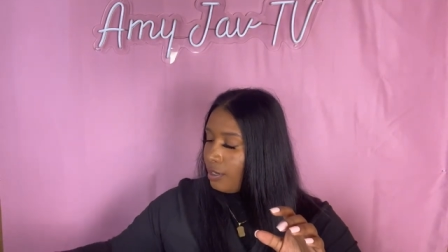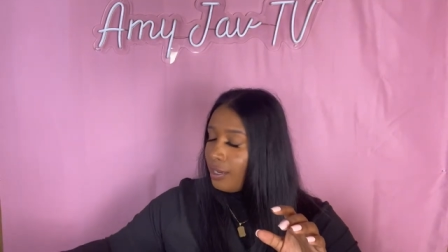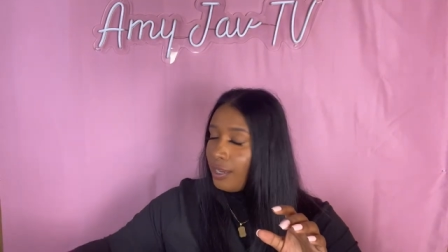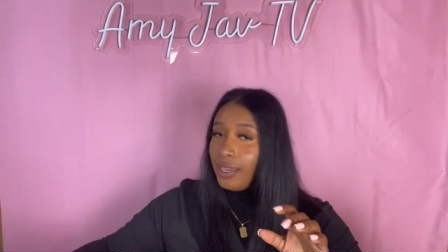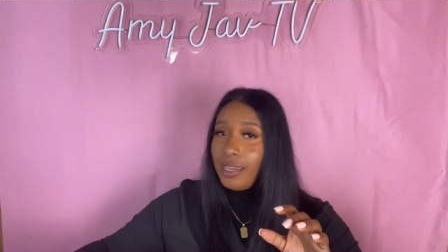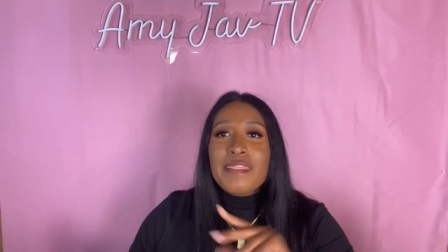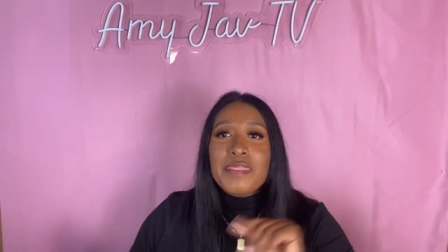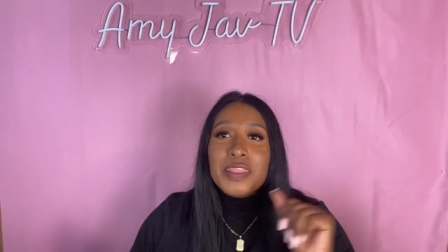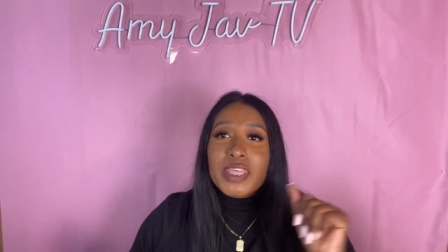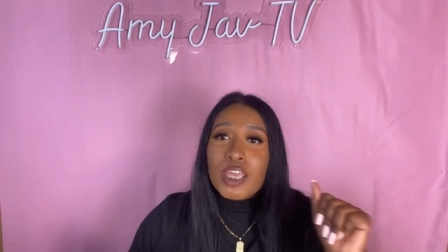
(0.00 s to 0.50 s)

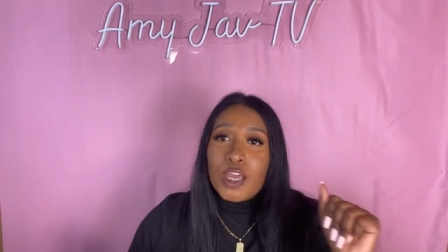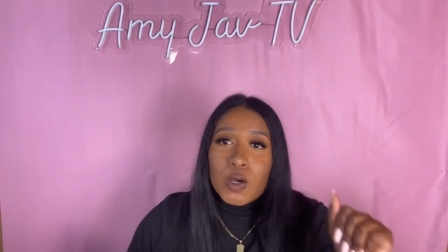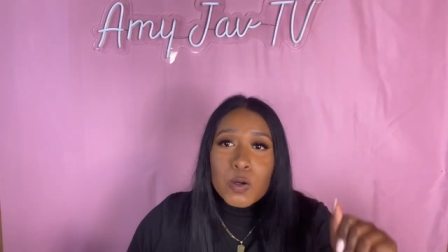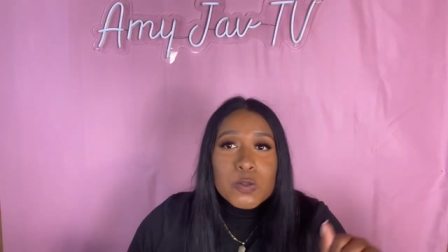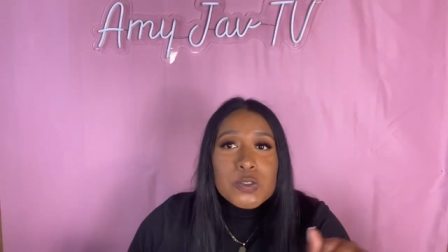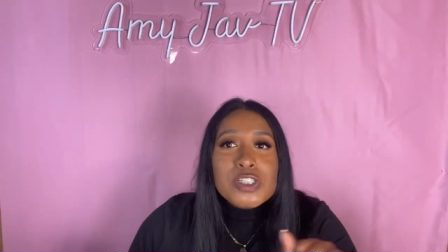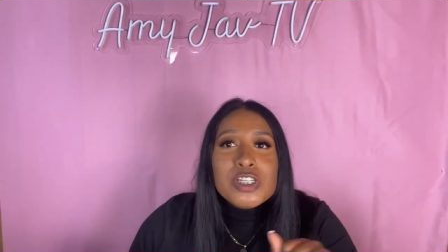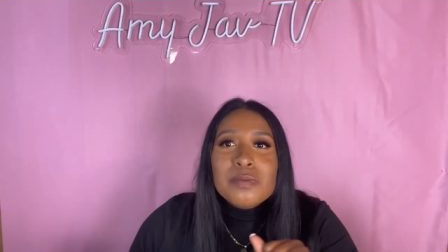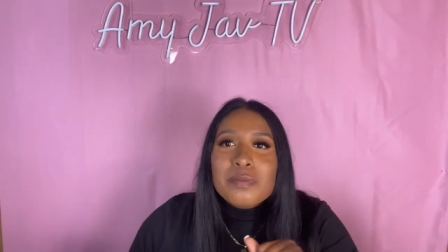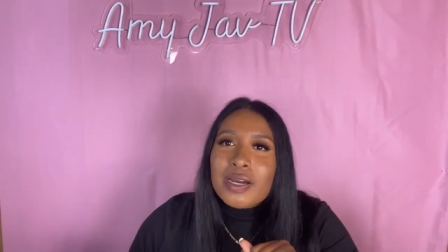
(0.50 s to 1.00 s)
And the
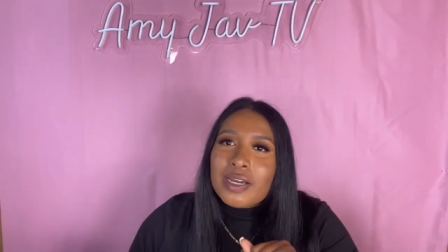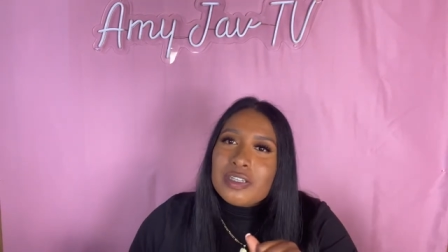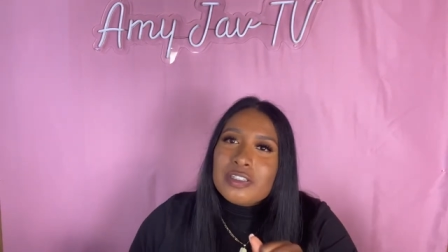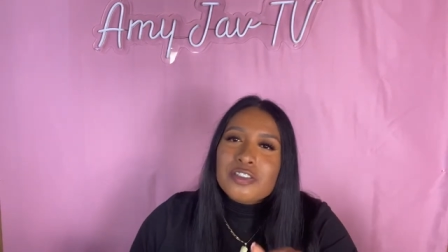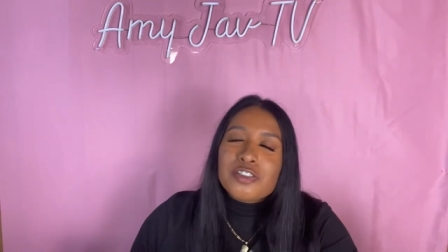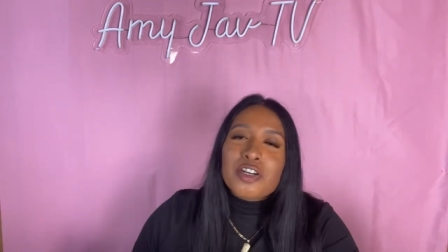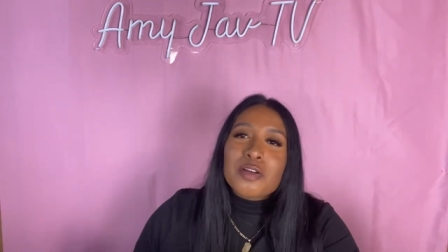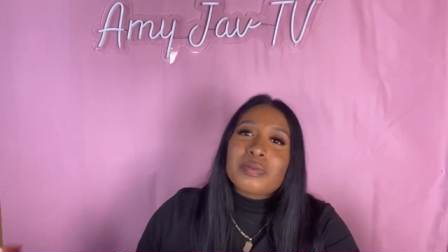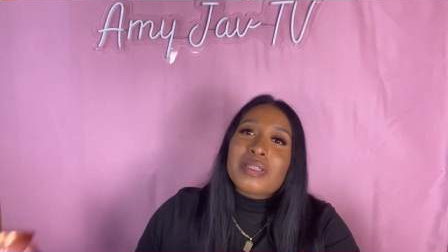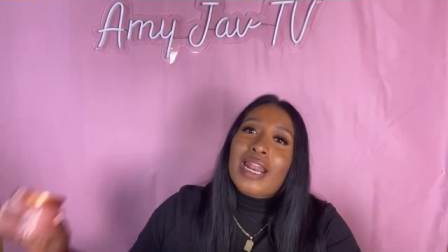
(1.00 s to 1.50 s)
OG body
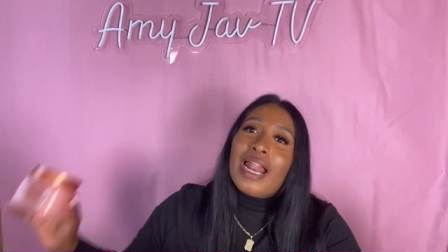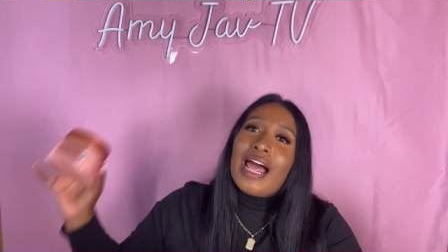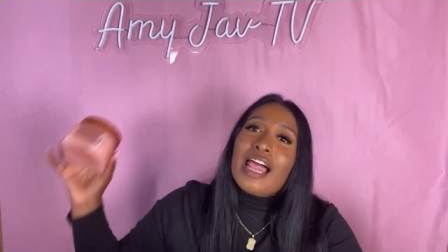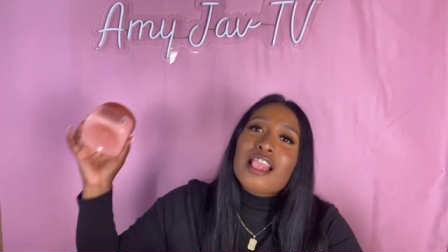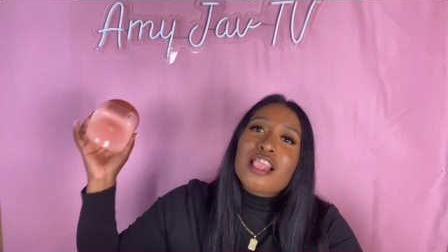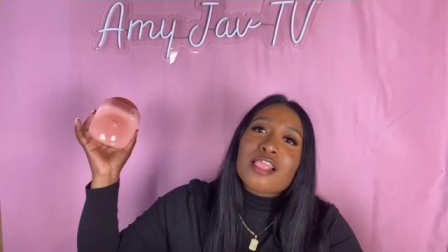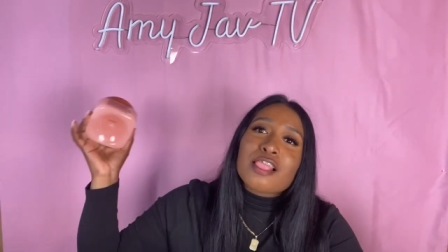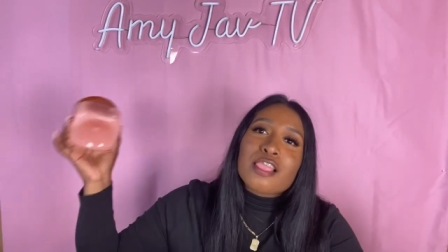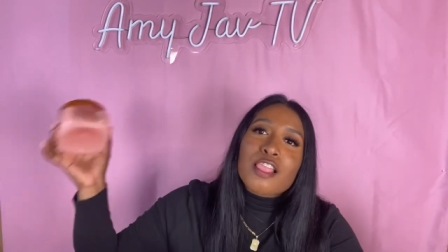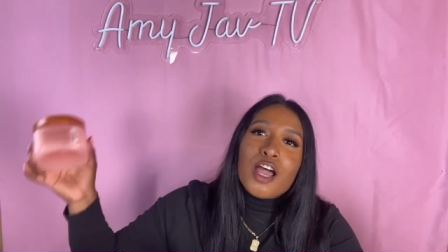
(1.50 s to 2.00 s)
scrub that I
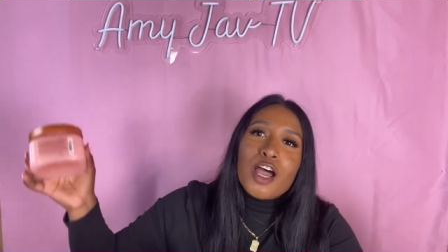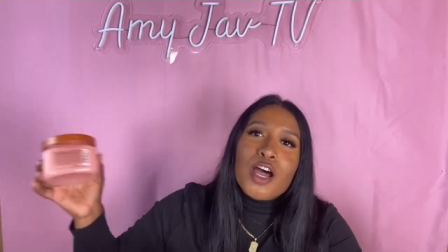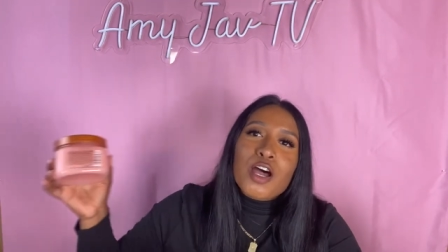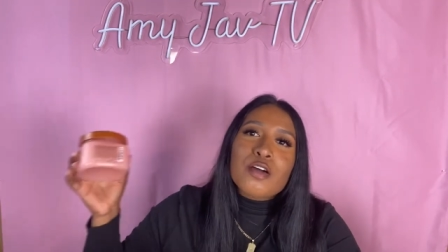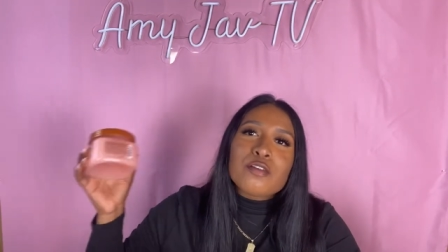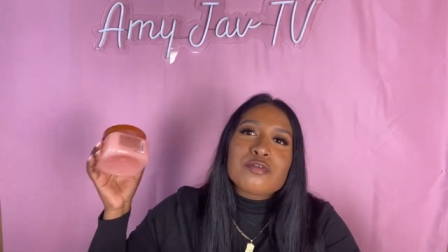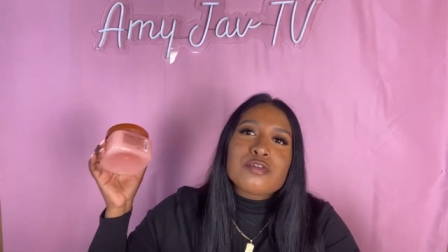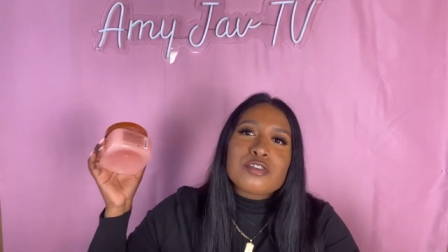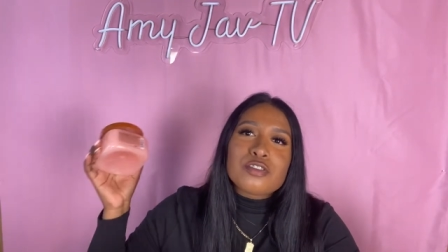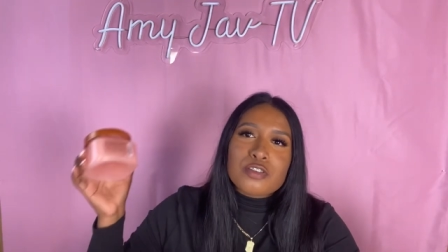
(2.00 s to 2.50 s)

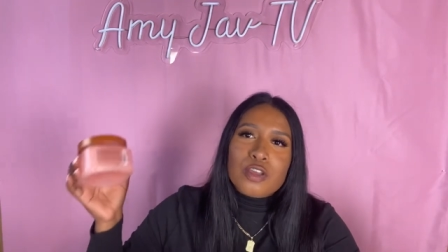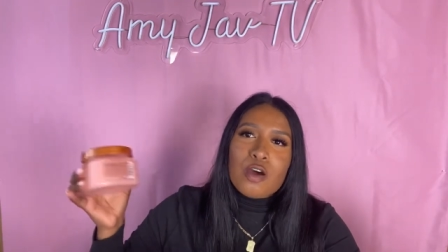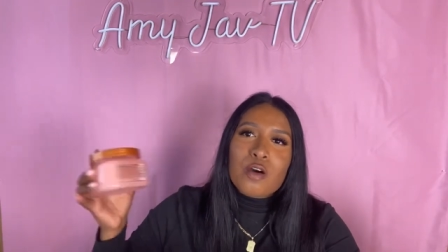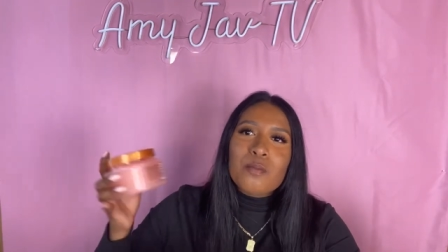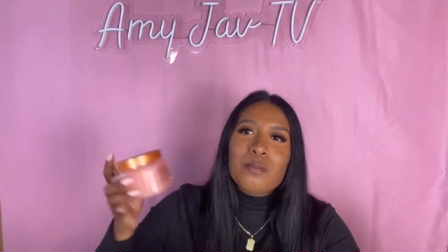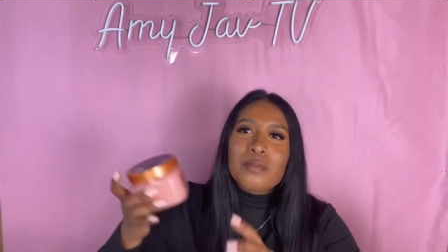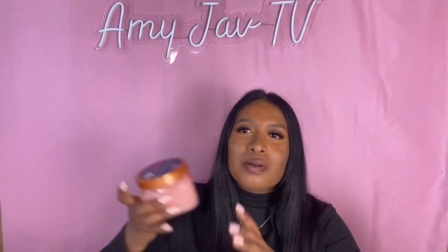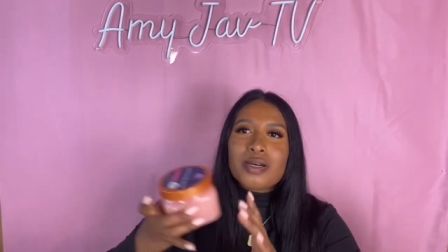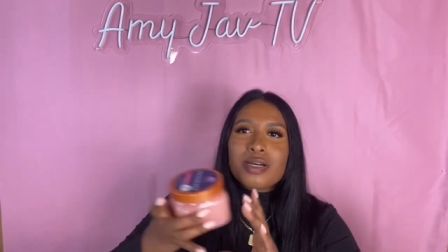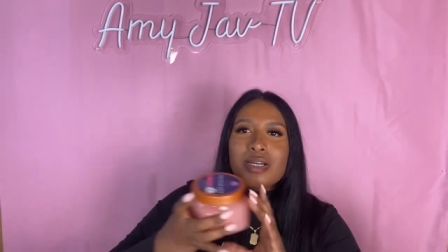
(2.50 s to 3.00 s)
love so
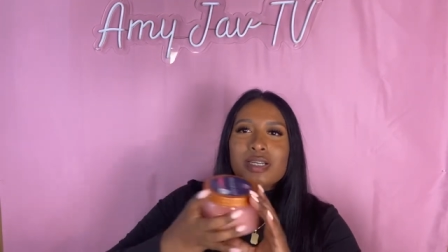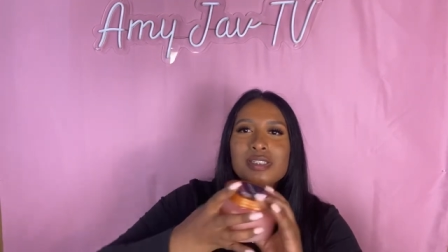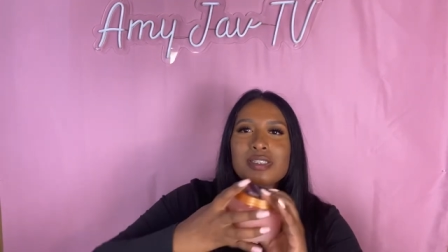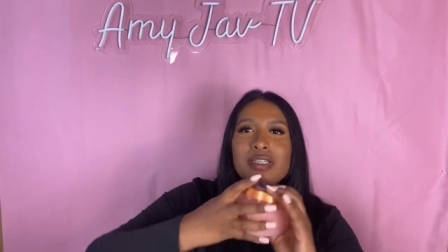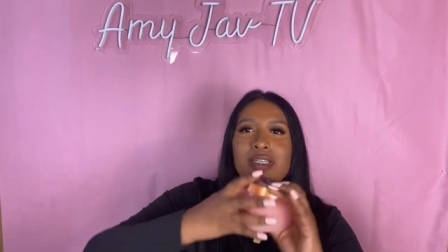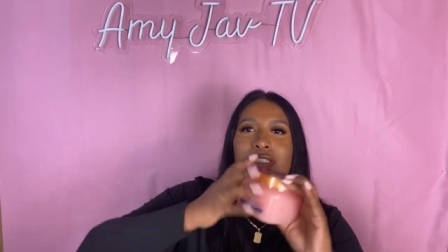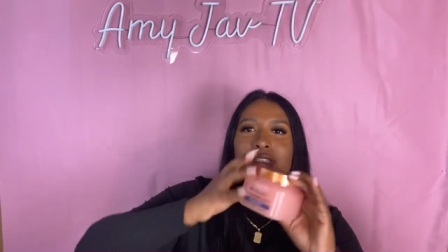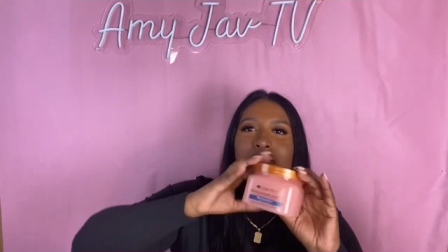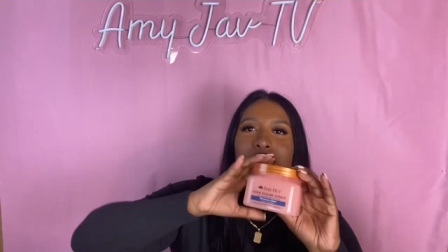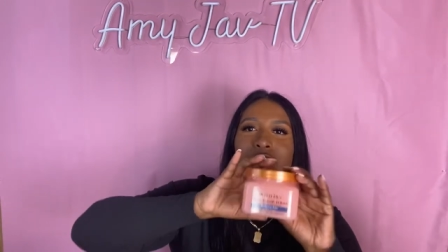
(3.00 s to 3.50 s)
much
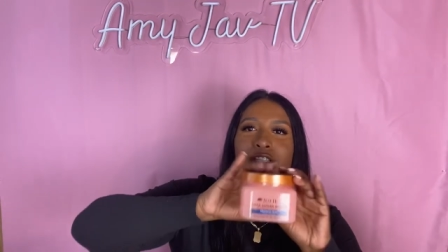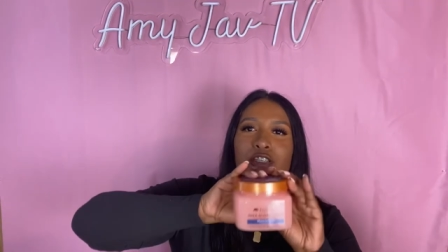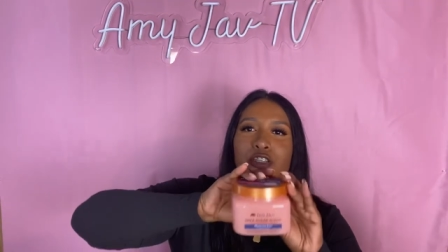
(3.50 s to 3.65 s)
is the